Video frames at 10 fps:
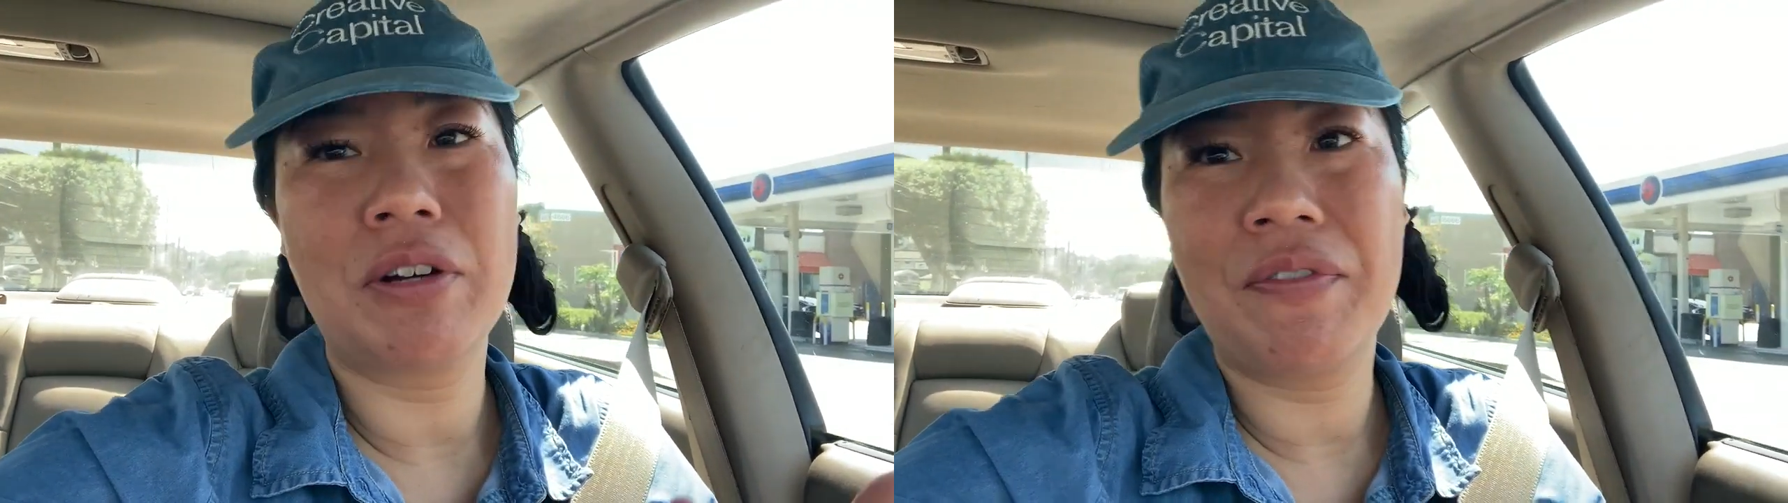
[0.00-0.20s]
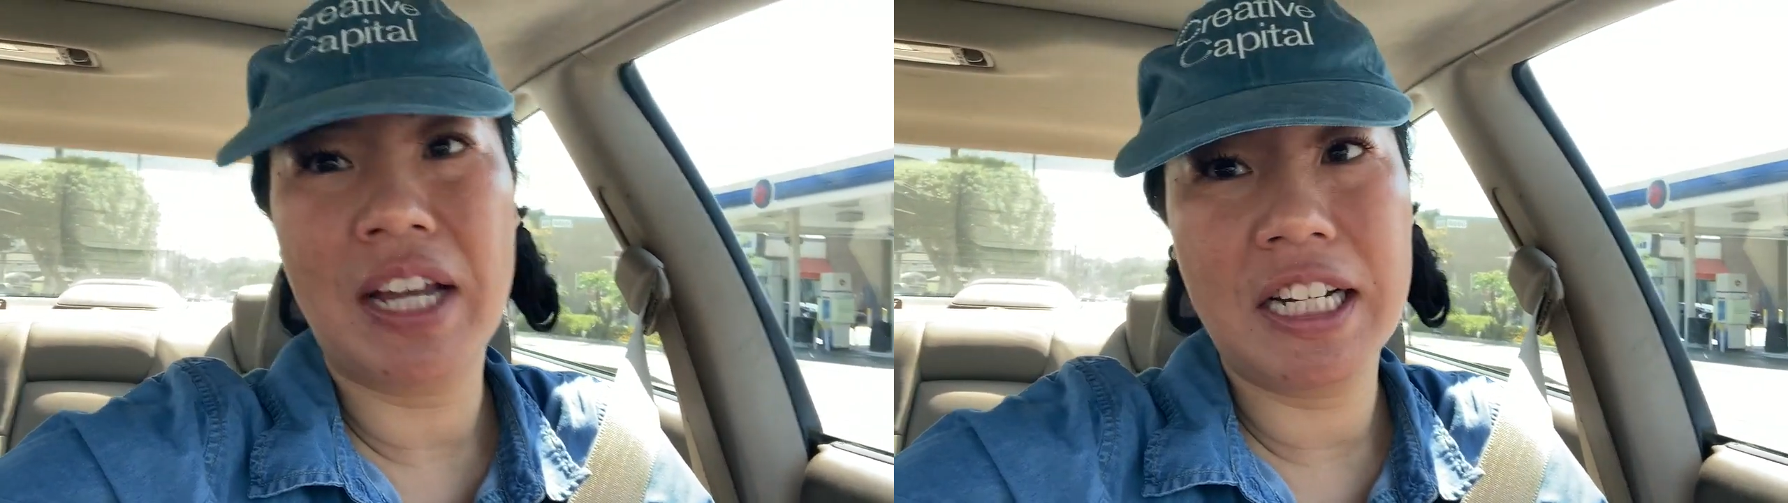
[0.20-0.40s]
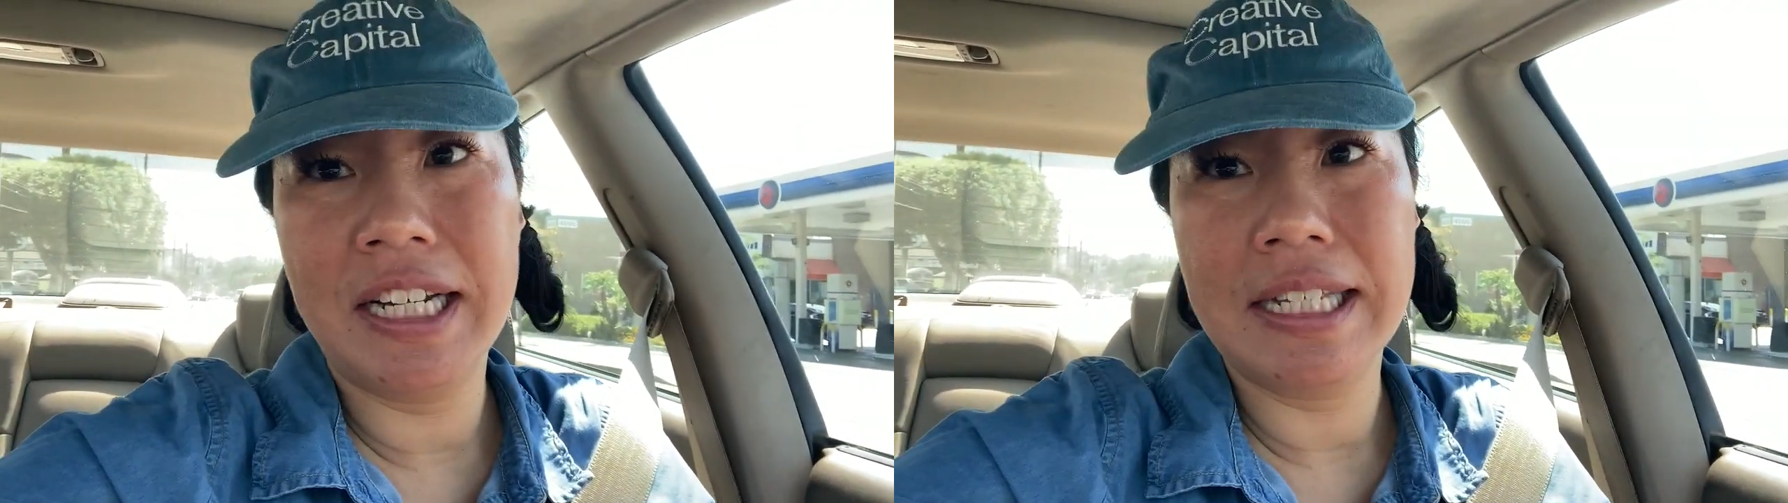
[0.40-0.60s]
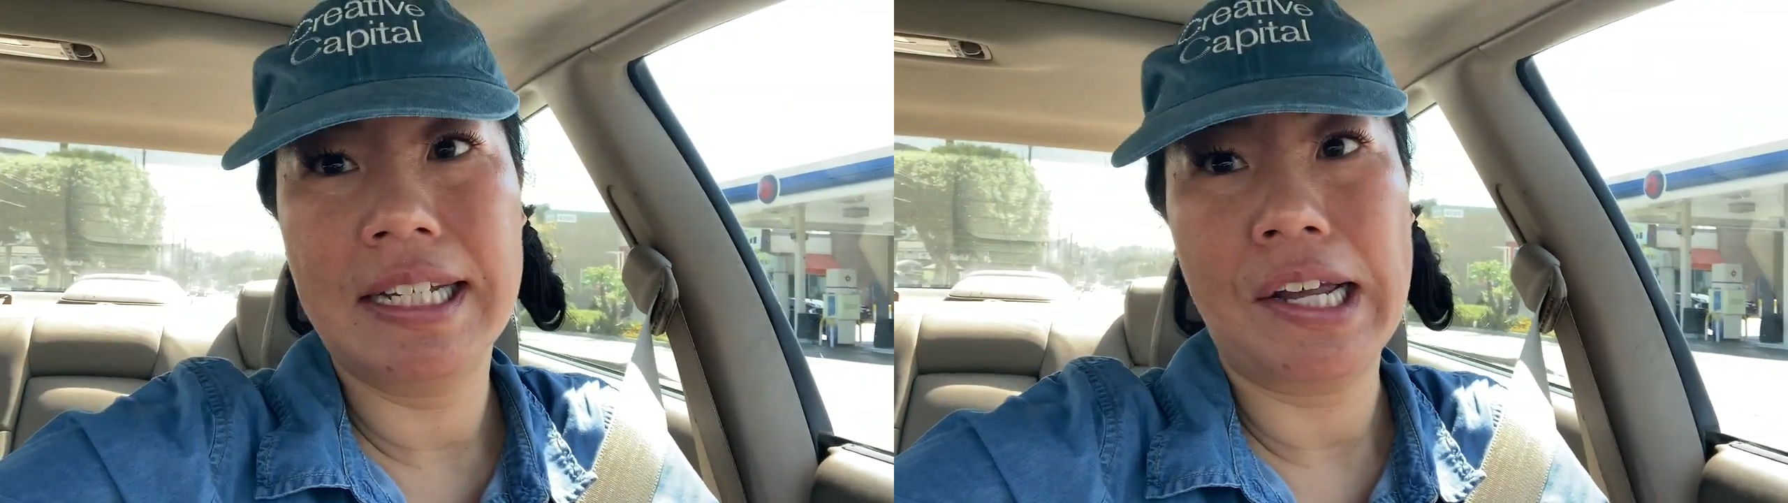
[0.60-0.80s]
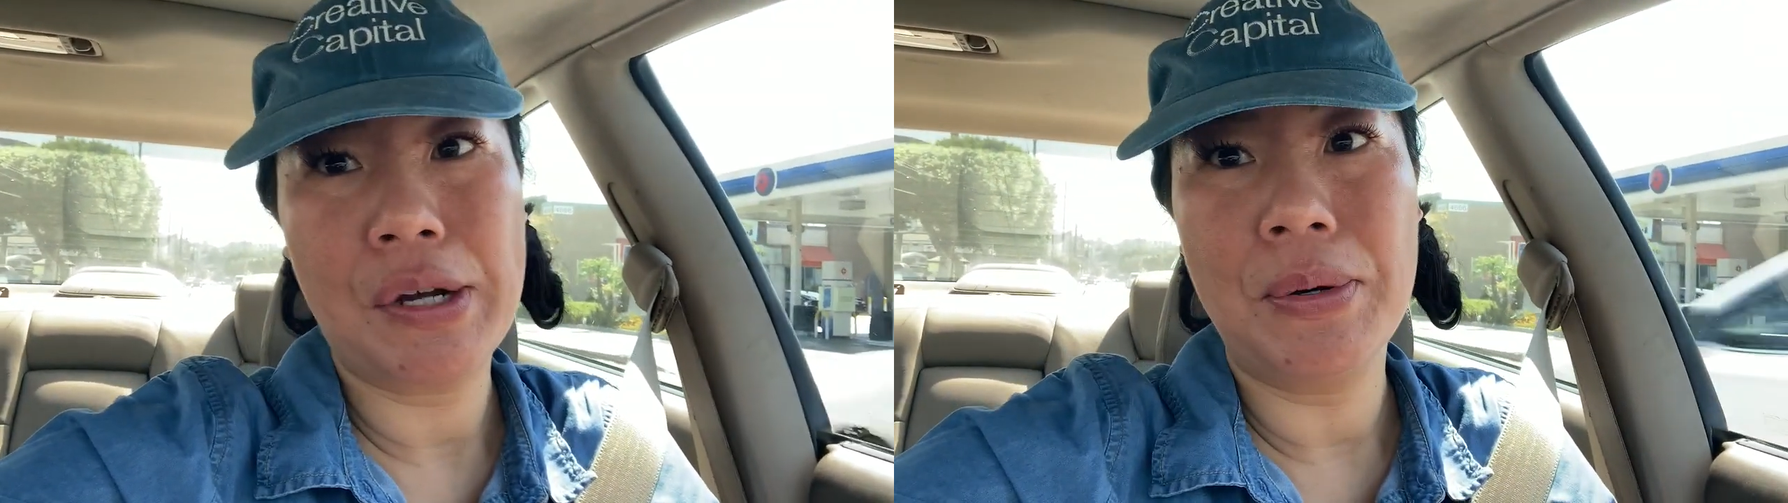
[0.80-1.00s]
even get a chance to
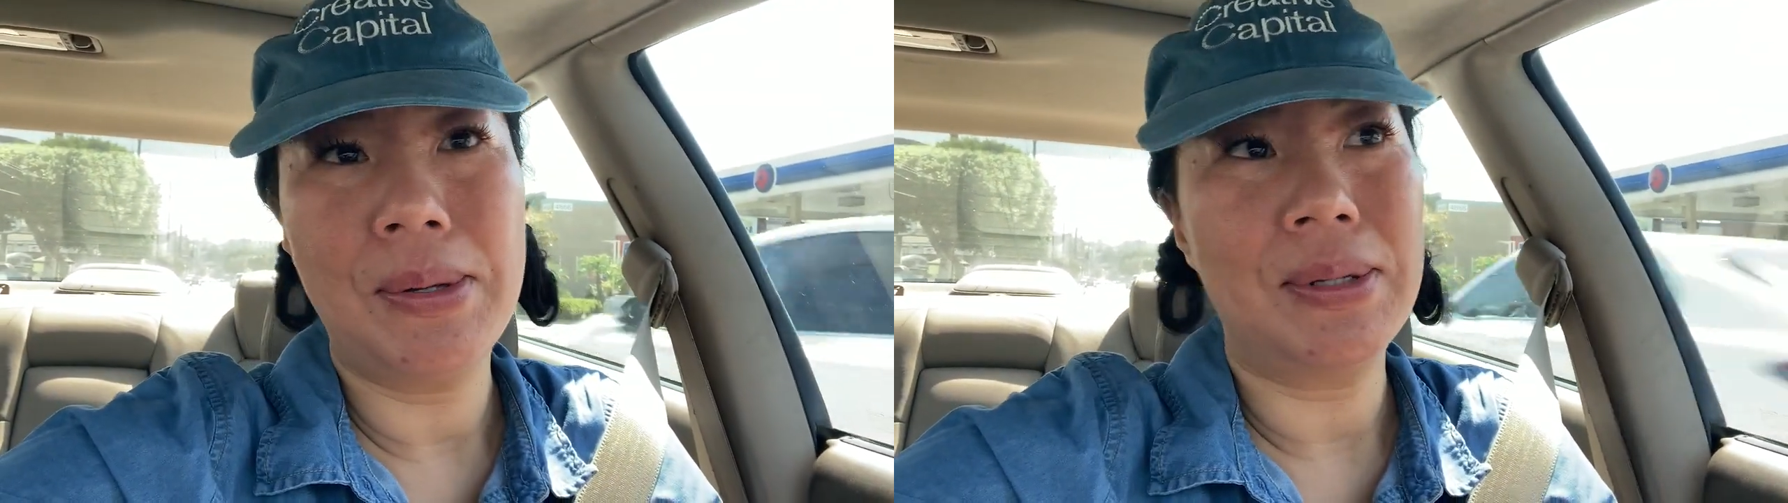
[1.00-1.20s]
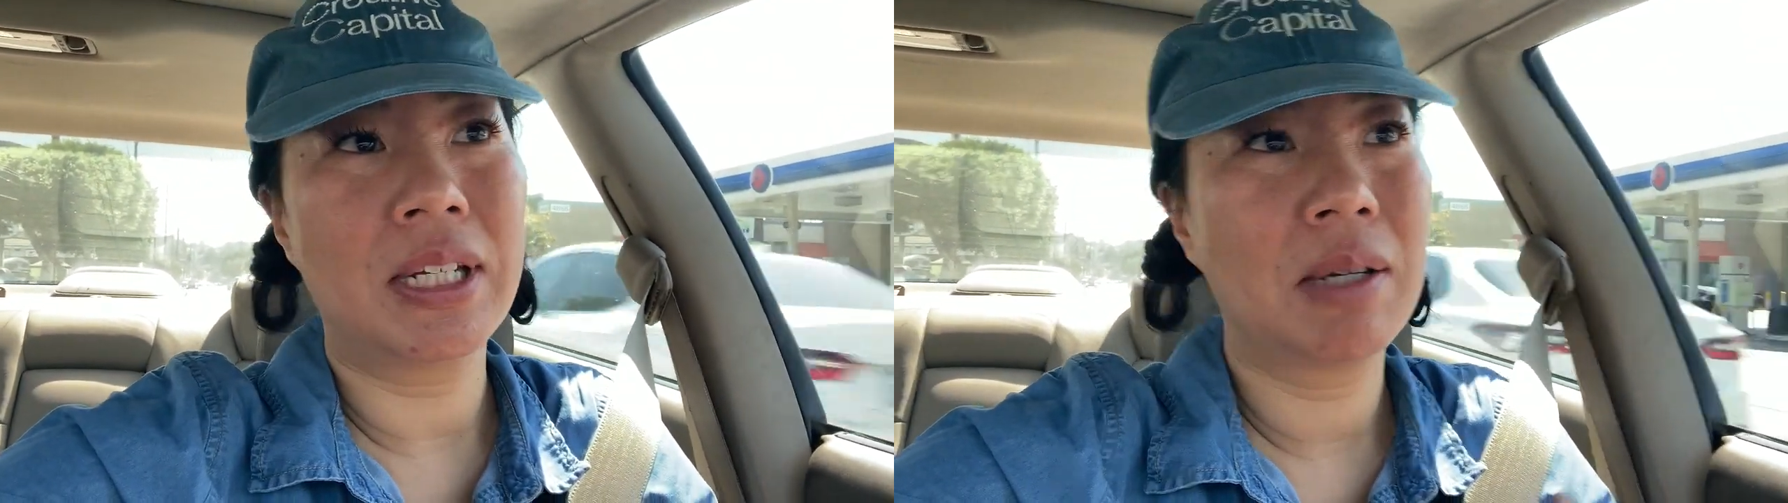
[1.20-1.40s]
get cold